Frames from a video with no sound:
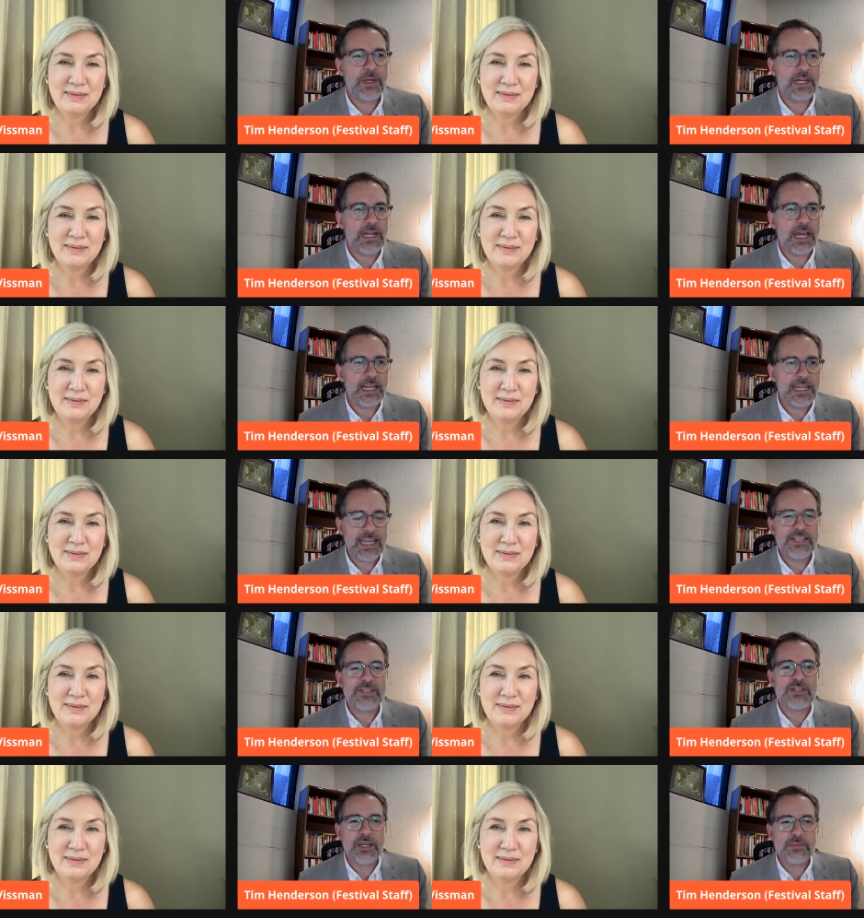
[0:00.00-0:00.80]
Speaker 1: but
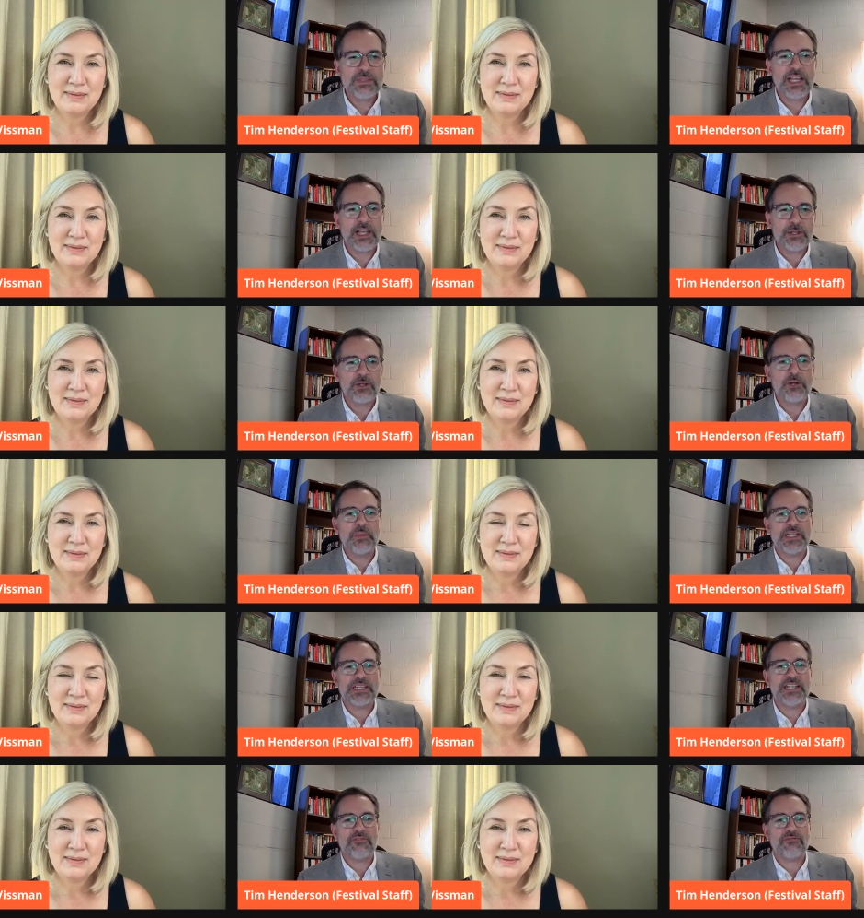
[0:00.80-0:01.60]
again, something a little bit
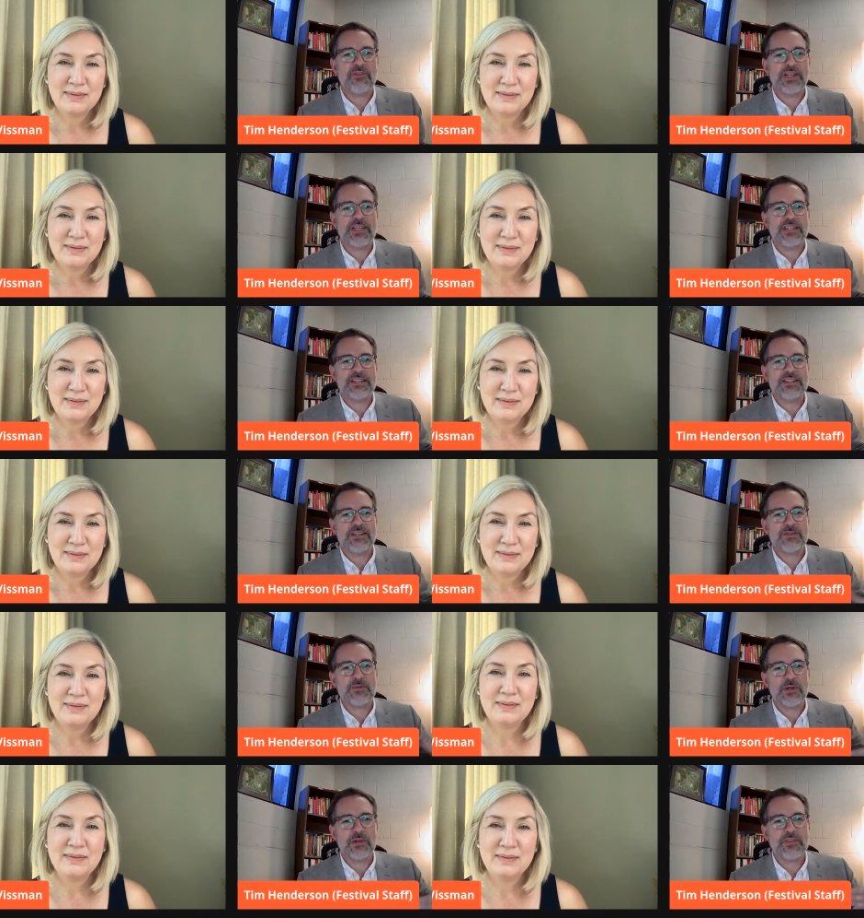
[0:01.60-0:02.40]
different to
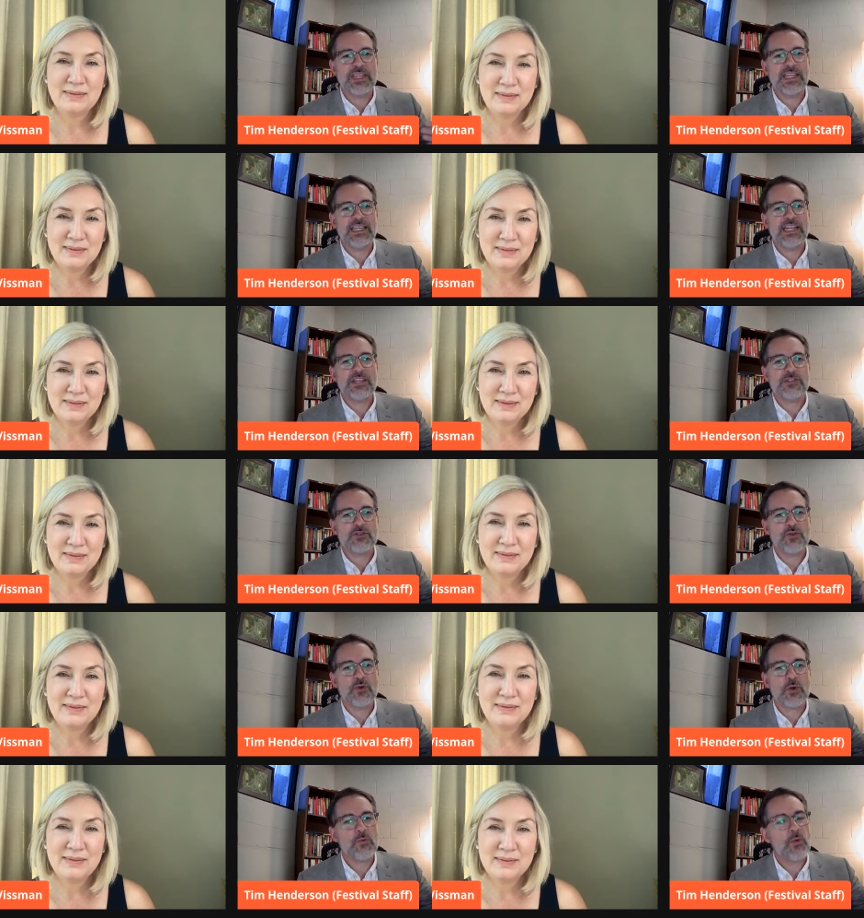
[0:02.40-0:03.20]
sort of get us
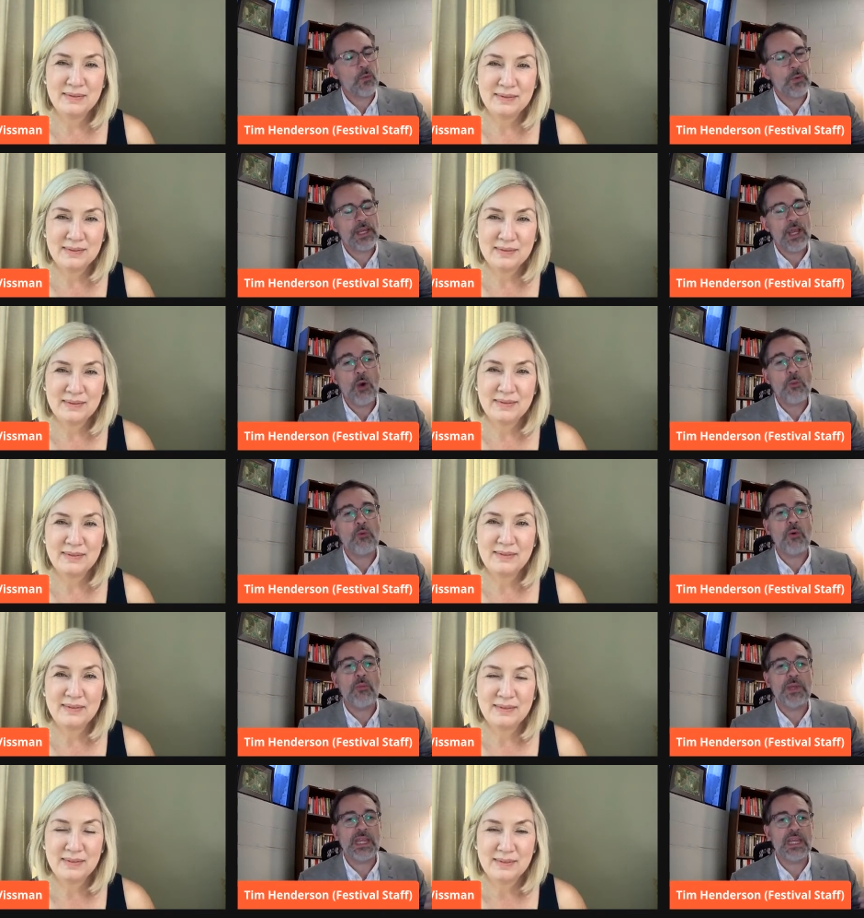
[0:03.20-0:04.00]
toward what we hope
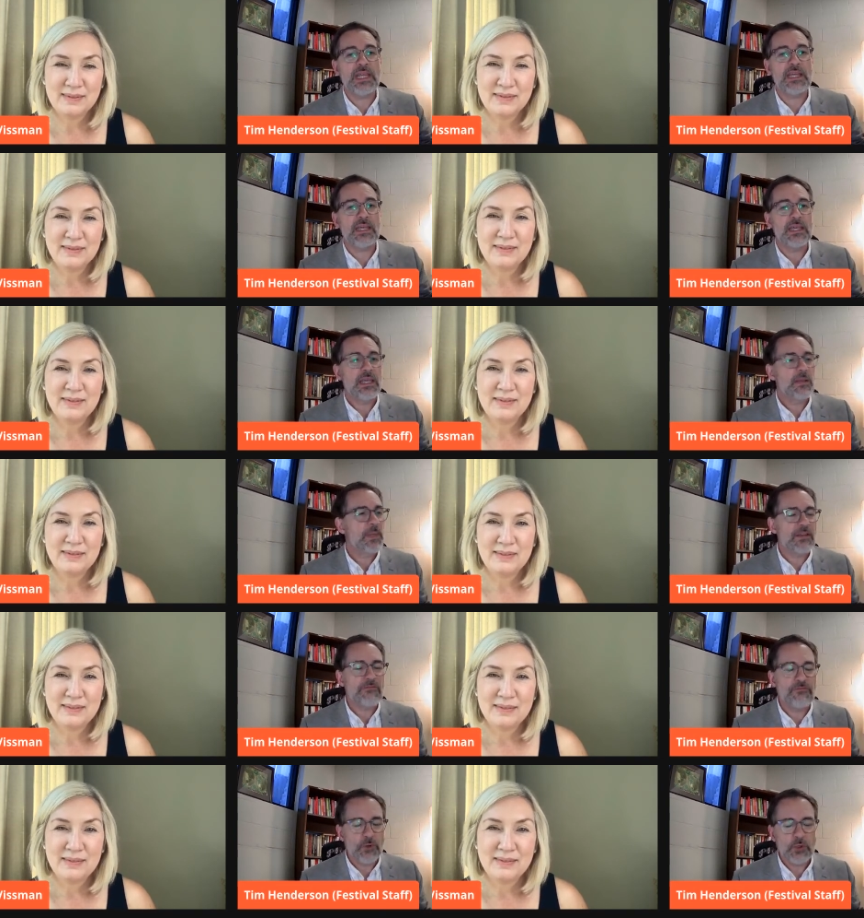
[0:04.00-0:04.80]
will be
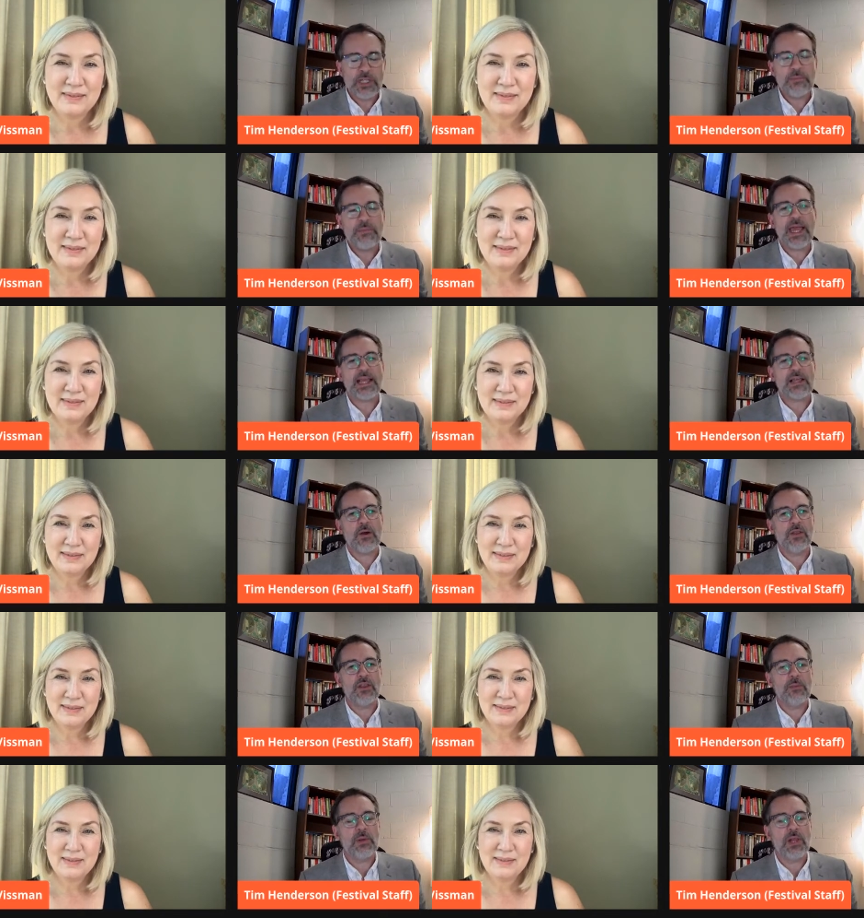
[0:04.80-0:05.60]
being fully back
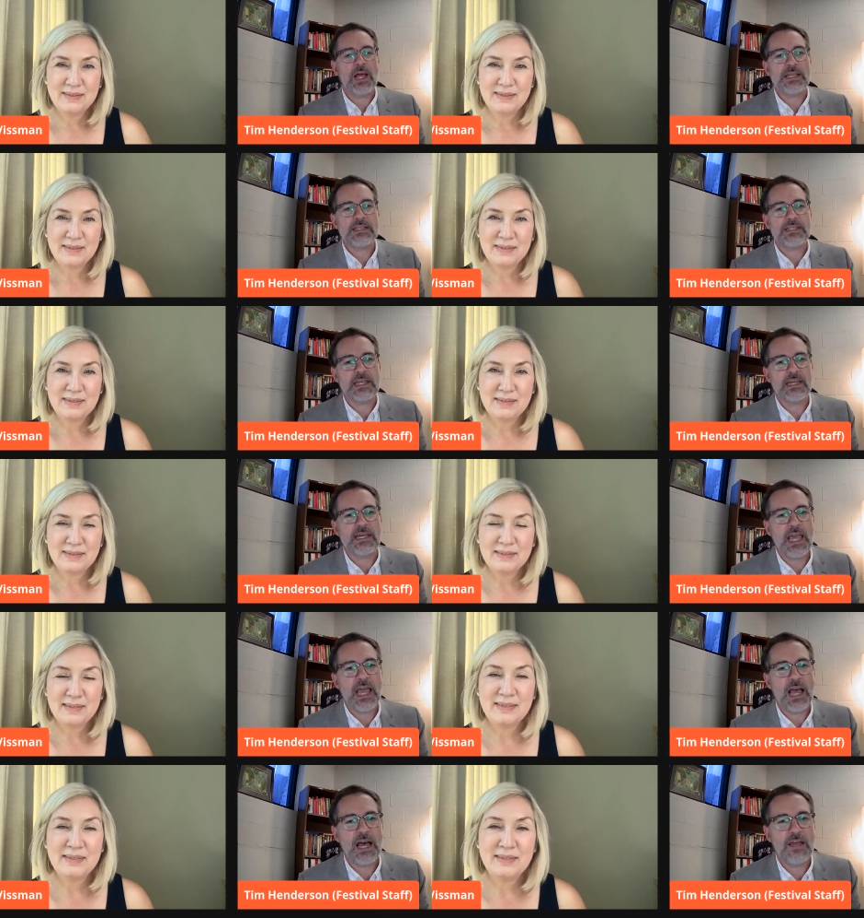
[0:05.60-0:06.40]
on the plaza,
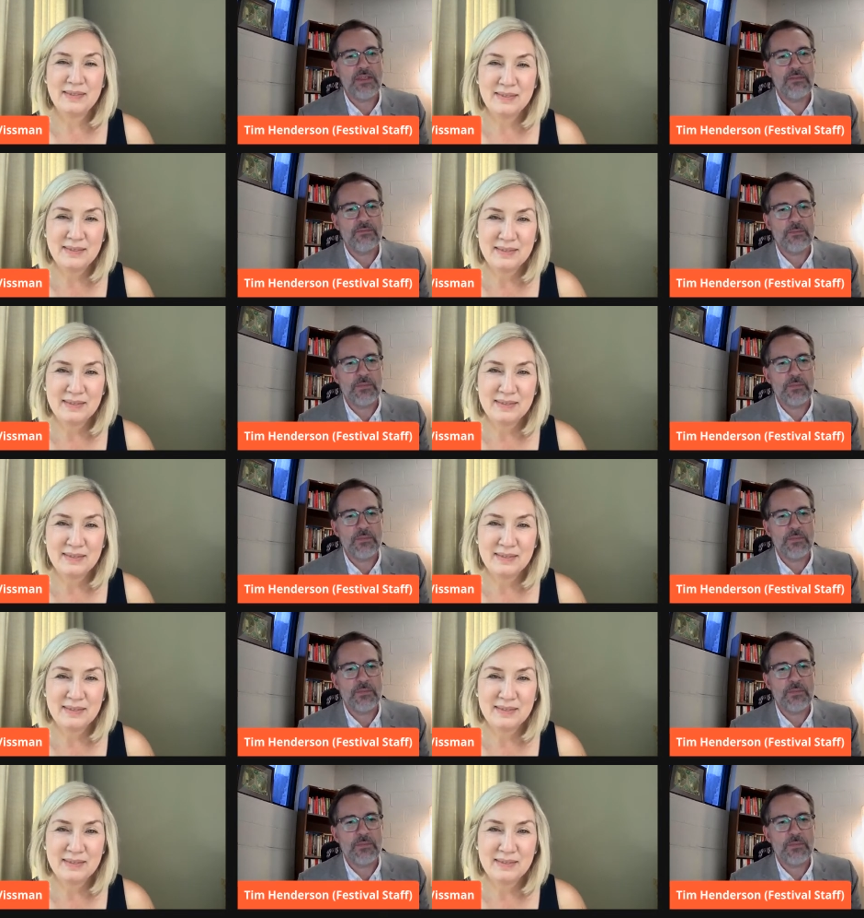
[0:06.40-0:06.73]
uh, the,